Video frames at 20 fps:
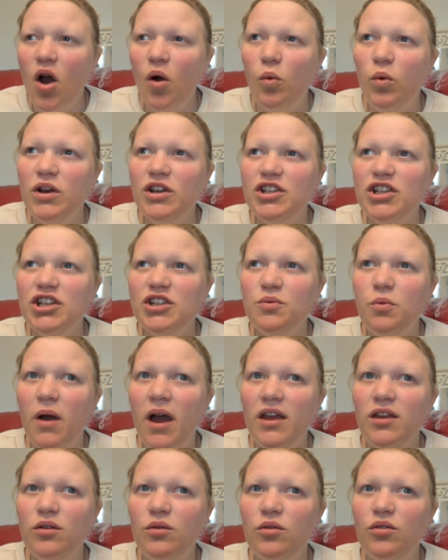which is
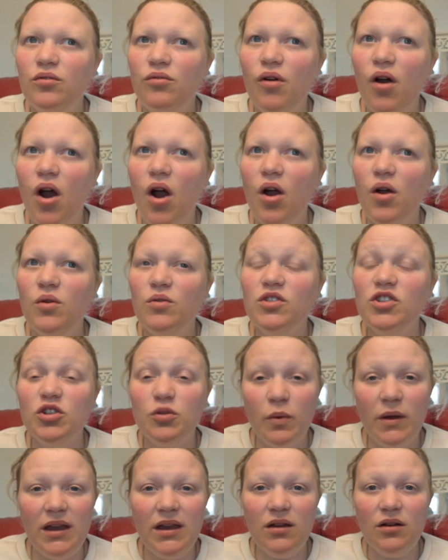where you grow
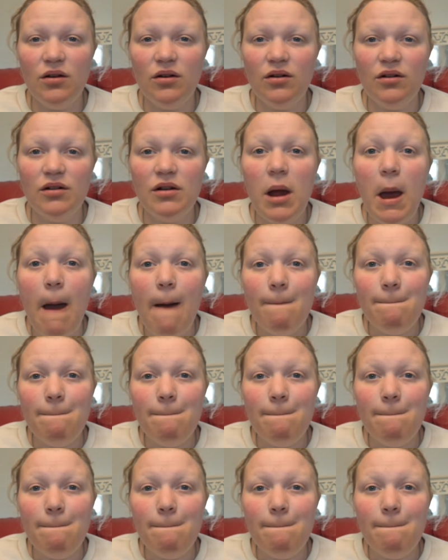sweet corn,